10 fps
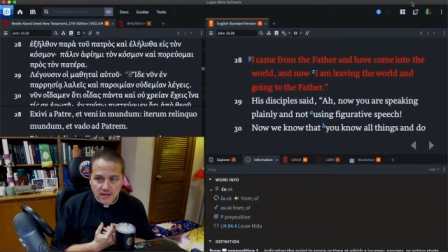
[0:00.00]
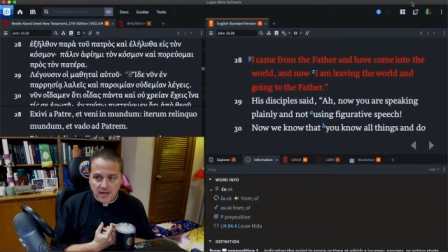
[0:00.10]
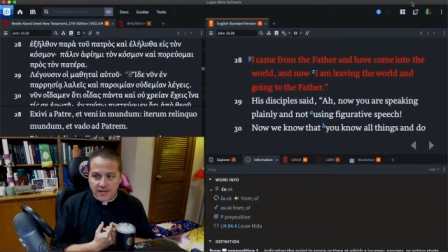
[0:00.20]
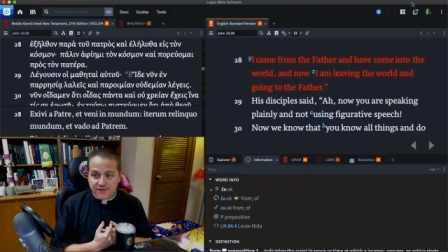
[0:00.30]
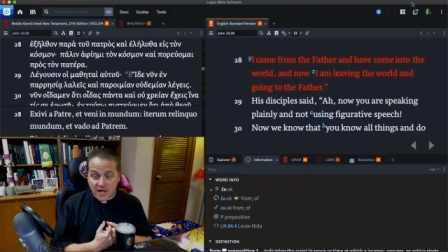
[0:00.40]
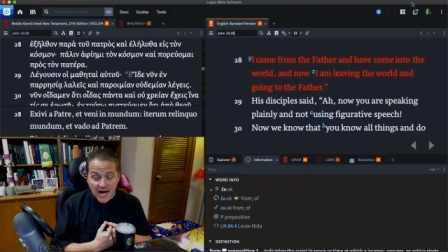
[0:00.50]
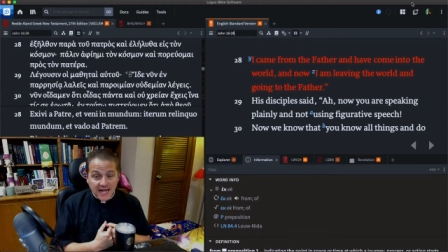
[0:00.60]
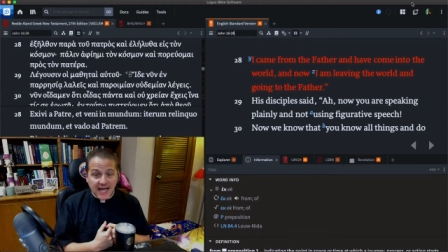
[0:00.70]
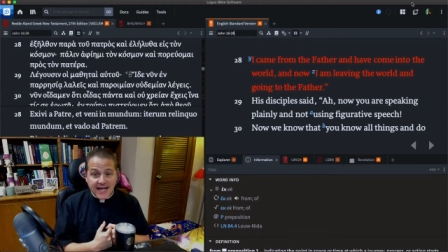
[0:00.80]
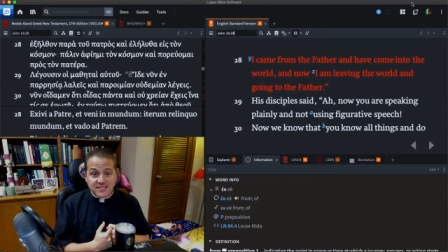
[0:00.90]
If God
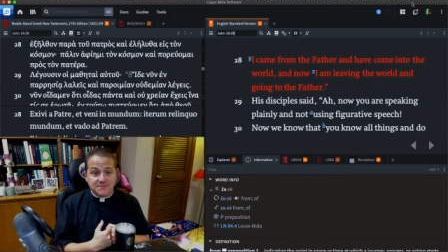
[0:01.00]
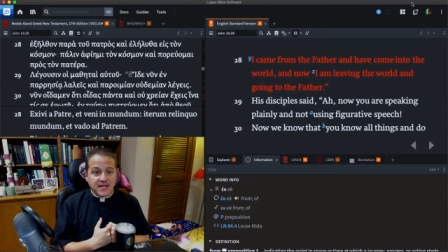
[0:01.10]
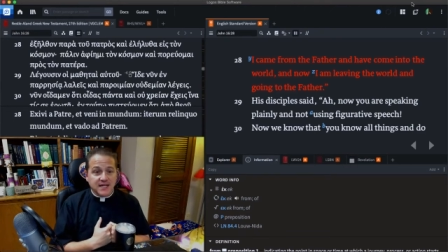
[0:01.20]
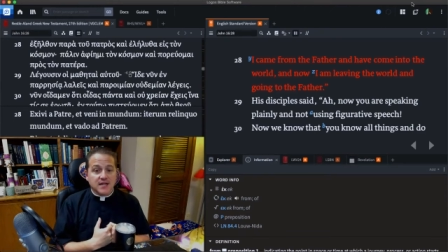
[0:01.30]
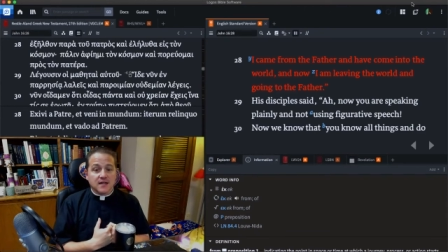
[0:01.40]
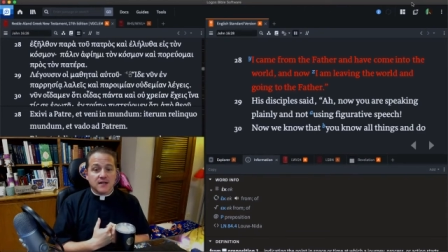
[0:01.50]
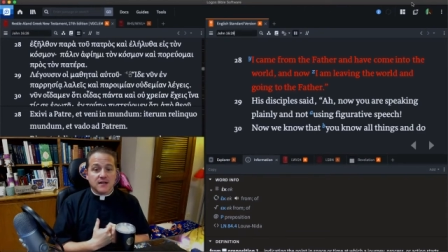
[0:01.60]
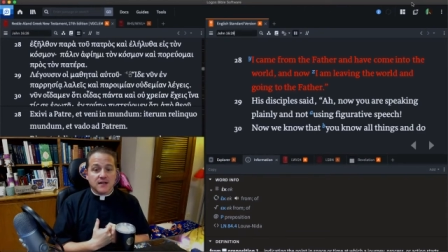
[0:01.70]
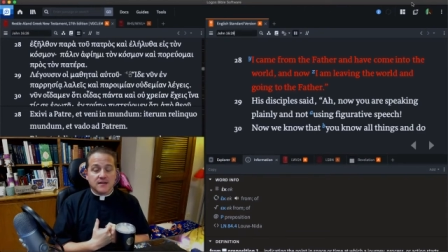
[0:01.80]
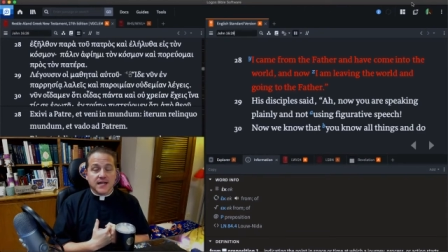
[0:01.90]
hates me,
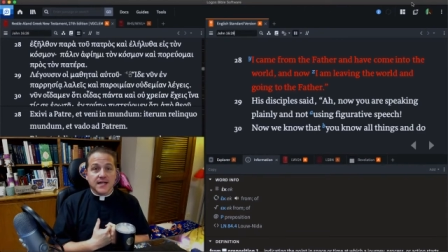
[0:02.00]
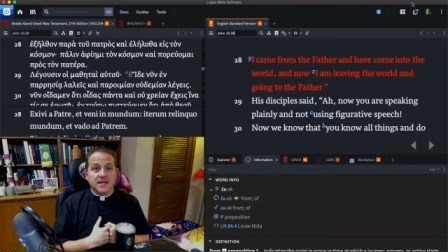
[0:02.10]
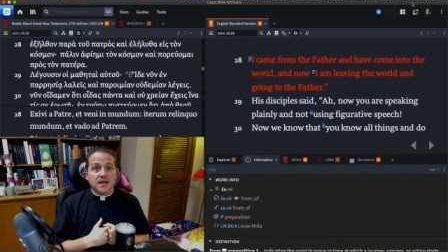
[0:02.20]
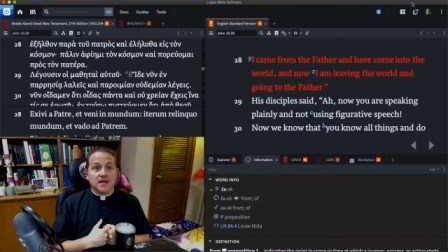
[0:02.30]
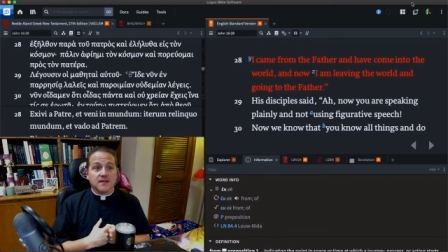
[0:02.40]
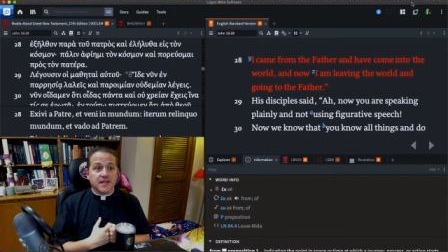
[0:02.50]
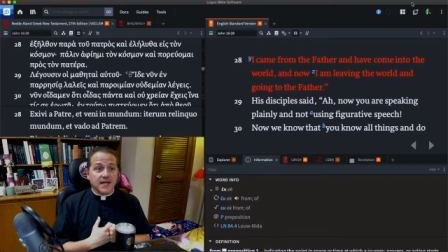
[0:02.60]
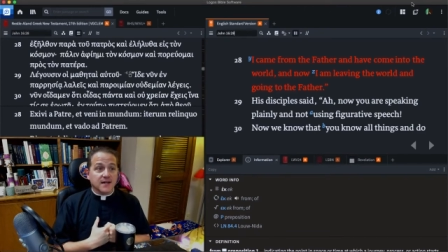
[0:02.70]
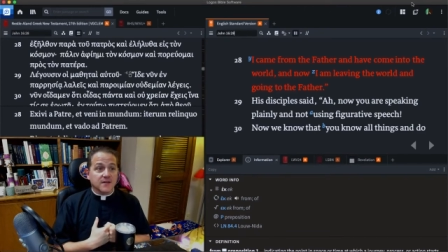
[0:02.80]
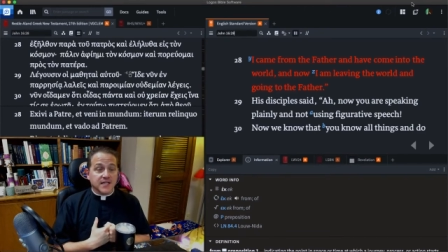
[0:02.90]
then
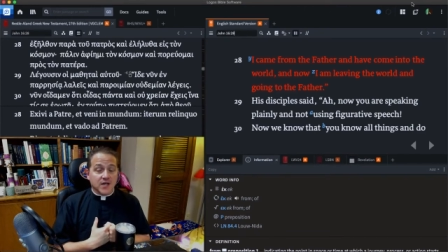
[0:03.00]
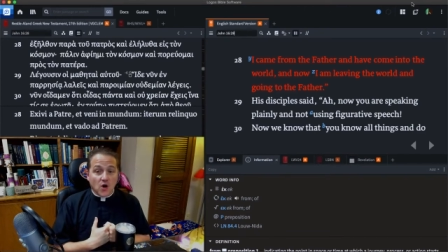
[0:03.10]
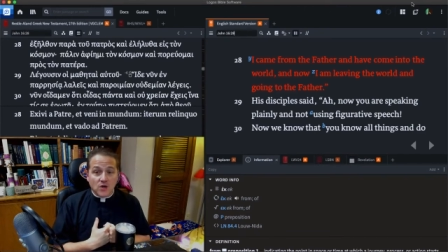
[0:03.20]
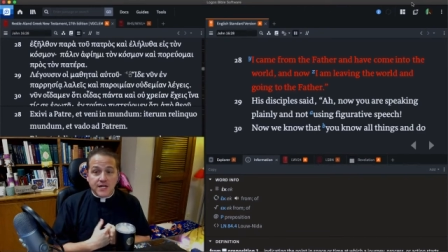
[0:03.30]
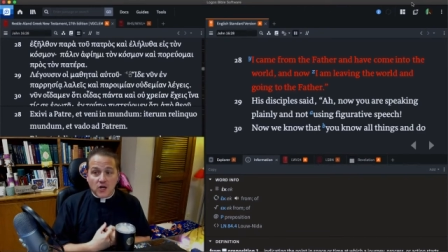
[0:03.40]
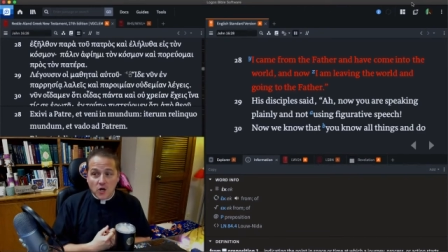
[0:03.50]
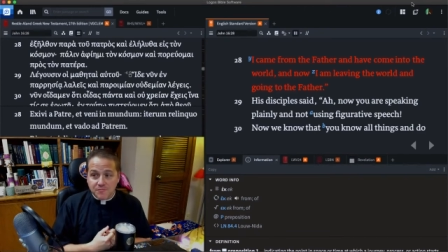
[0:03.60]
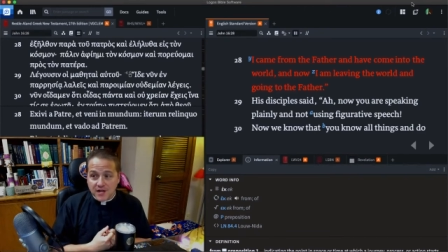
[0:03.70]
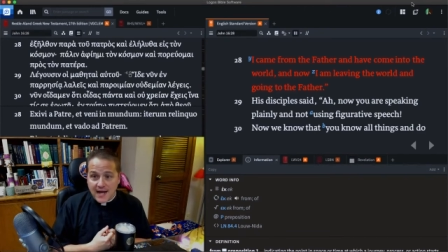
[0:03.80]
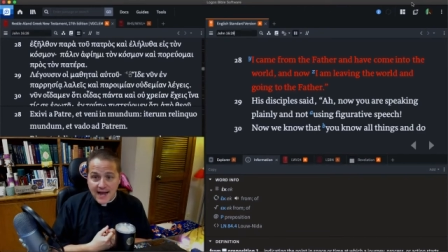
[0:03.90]
then the only hope
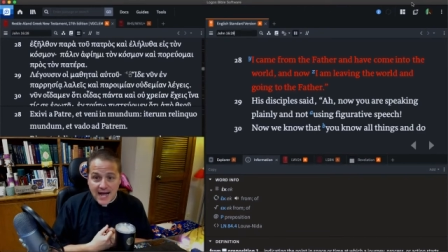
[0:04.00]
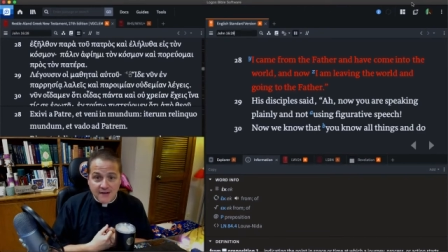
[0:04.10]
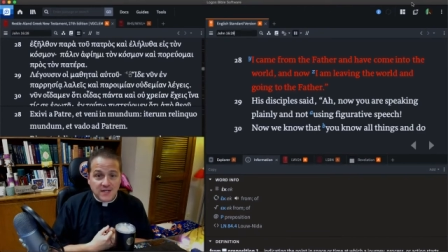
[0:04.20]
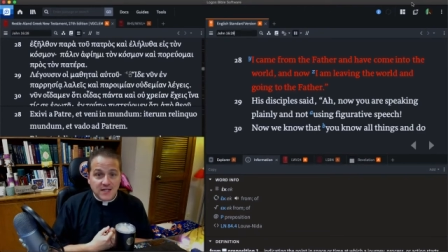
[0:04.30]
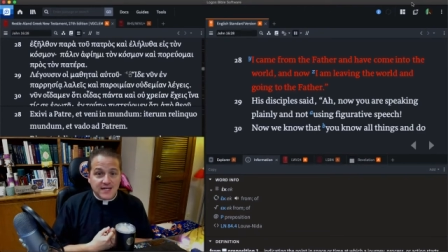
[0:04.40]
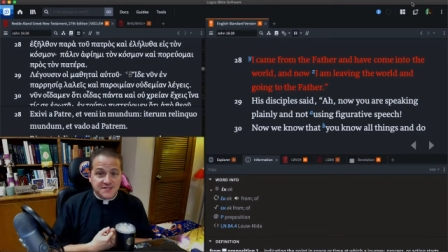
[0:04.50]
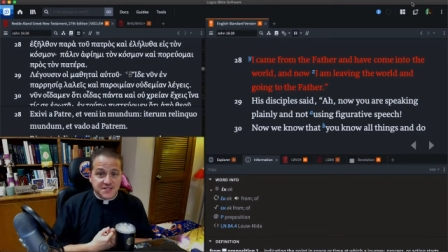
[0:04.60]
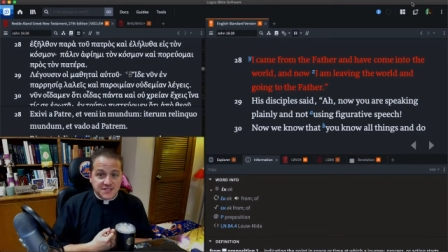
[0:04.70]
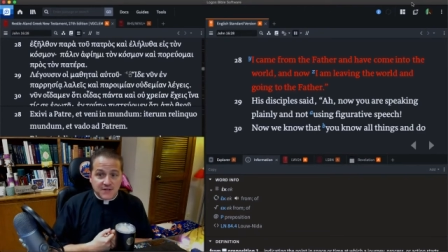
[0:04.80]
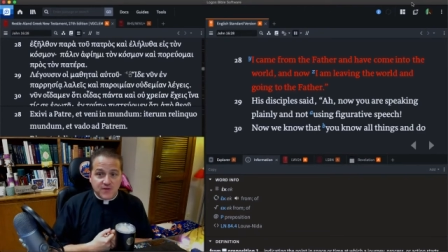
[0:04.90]
that I have is the
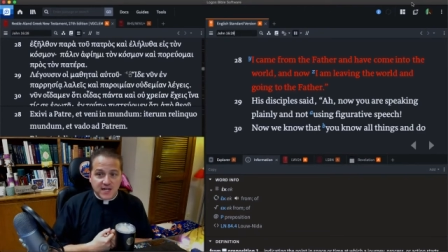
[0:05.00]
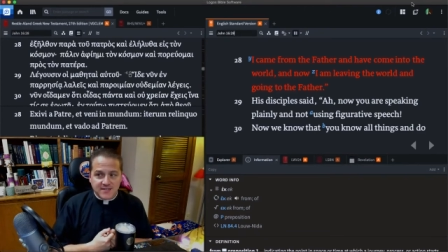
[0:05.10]
suffering and